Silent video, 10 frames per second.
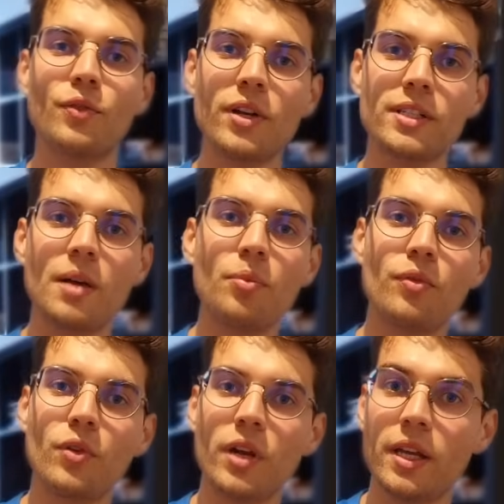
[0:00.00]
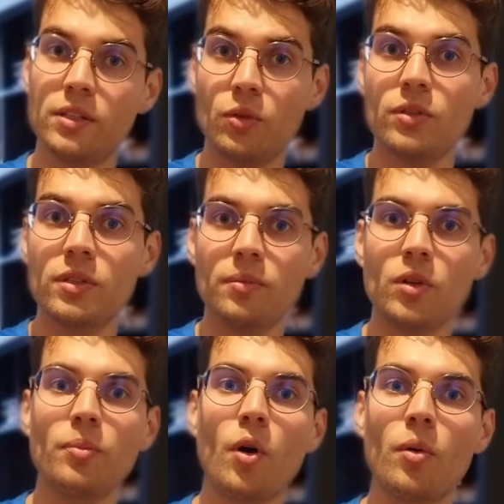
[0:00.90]
for example, if you want to execute something
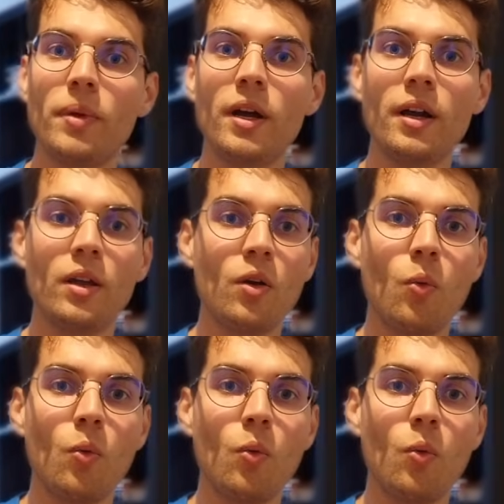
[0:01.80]
on Power BI,